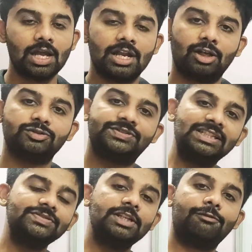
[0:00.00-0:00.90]
Now
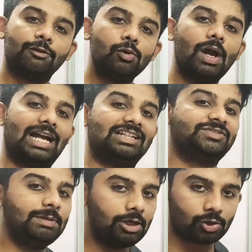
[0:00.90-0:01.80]
since the flu has
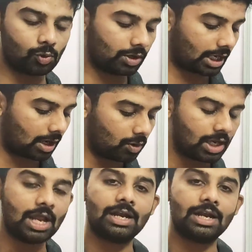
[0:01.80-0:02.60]
been ruled out,